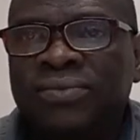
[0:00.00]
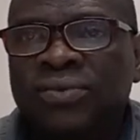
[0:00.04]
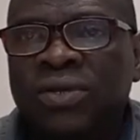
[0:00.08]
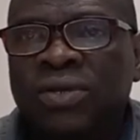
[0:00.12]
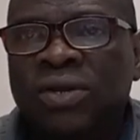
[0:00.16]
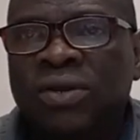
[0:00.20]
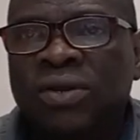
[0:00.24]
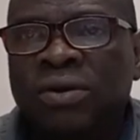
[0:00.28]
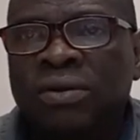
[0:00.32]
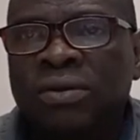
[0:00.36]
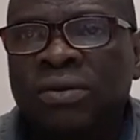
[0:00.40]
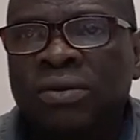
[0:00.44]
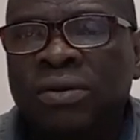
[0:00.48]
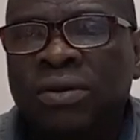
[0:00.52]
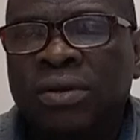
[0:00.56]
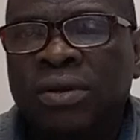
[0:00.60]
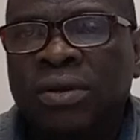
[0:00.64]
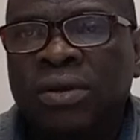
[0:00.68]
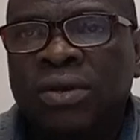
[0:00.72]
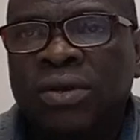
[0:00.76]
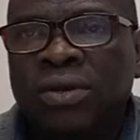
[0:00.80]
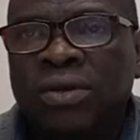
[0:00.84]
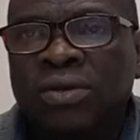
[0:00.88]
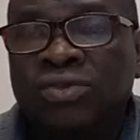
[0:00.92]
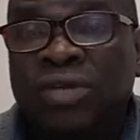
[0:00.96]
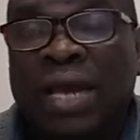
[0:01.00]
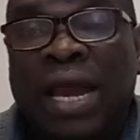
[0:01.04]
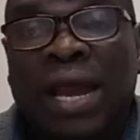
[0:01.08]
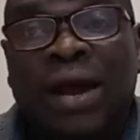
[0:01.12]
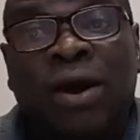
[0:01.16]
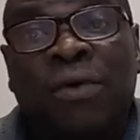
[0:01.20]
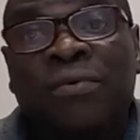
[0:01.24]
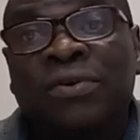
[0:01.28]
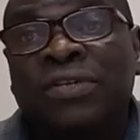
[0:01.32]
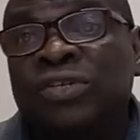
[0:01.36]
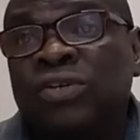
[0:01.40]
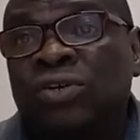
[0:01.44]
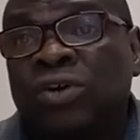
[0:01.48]
So I
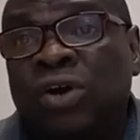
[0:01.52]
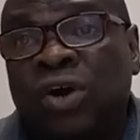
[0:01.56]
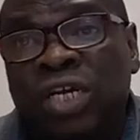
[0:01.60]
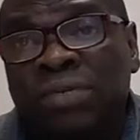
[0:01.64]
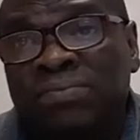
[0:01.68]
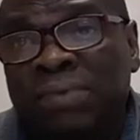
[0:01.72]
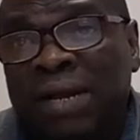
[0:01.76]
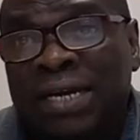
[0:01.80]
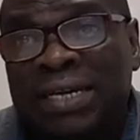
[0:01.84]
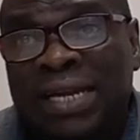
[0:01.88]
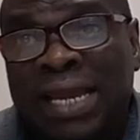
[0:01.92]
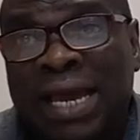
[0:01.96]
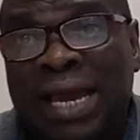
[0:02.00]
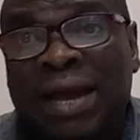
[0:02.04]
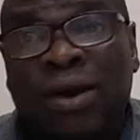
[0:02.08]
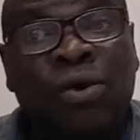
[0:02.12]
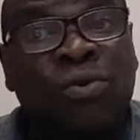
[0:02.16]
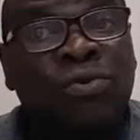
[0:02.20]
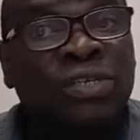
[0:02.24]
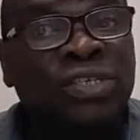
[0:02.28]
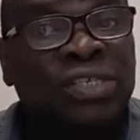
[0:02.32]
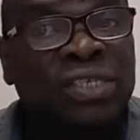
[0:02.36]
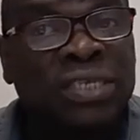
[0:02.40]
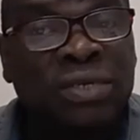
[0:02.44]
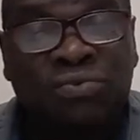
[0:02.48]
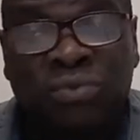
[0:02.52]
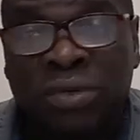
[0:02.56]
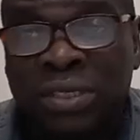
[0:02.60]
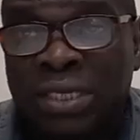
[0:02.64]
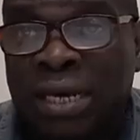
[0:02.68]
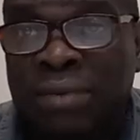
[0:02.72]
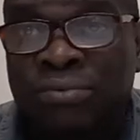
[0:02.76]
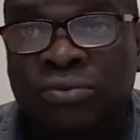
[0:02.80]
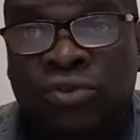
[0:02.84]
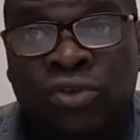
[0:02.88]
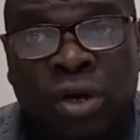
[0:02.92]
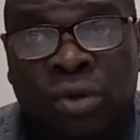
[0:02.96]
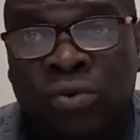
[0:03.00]
always encourage my client, always sit with
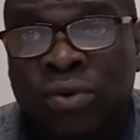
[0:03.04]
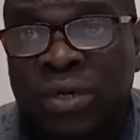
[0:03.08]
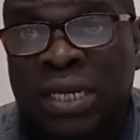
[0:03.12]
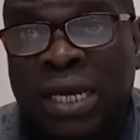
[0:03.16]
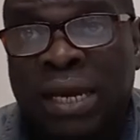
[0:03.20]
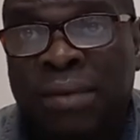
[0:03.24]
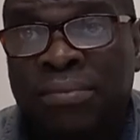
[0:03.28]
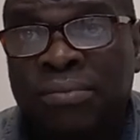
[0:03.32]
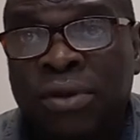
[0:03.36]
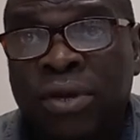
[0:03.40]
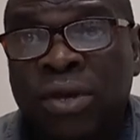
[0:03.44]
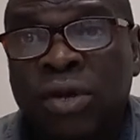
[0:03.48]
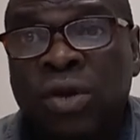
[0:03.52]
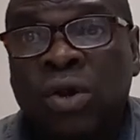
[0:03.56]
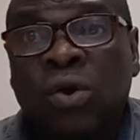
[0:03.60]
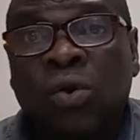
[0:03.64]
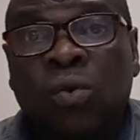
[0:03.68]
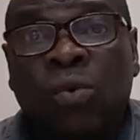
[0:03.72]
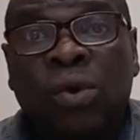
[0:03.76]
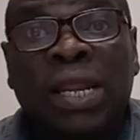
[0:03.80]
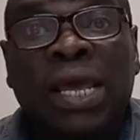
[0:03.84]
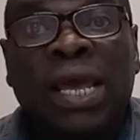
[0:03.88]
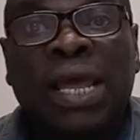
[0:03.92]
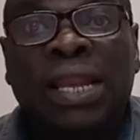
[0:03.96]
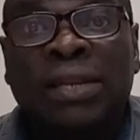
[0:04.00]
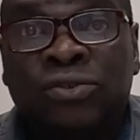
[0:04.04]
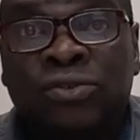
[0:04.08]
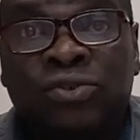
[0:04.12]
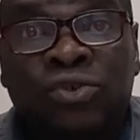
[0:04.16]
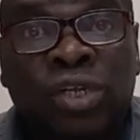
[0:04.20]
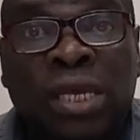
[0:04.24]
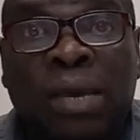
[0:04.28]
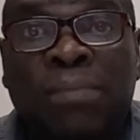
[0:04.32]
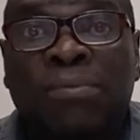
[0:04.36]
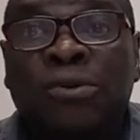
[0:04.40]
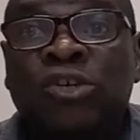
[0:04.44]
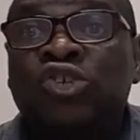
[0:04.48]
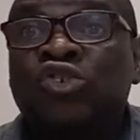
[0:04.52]
them, talk with them, and so
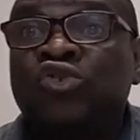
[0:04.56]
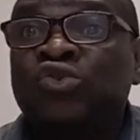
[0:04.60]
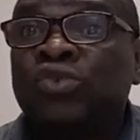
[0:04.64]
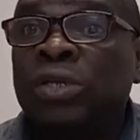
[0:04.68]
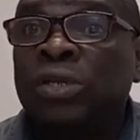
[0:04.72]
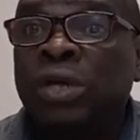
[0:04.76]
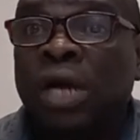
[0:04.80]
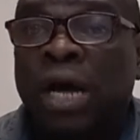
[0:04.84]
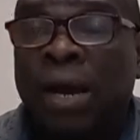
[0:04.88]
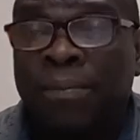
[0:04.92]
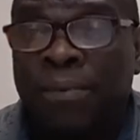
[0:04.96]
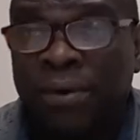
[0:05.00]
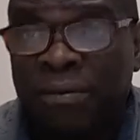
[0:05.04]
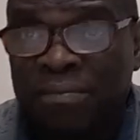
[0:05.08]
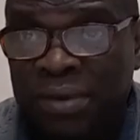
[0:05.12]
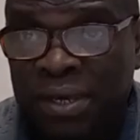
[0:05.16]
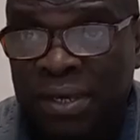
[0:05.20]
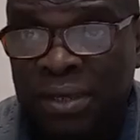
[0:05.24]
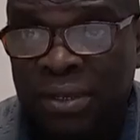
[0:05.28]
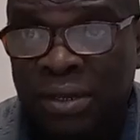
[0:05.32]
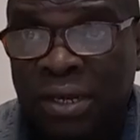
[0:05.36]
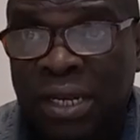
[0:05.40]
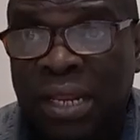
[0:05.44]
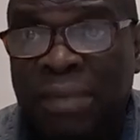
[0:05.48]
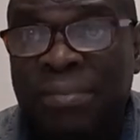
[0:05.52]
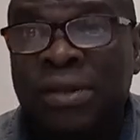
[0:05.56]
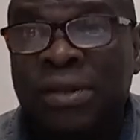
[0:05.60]
they can be straight up with me. Let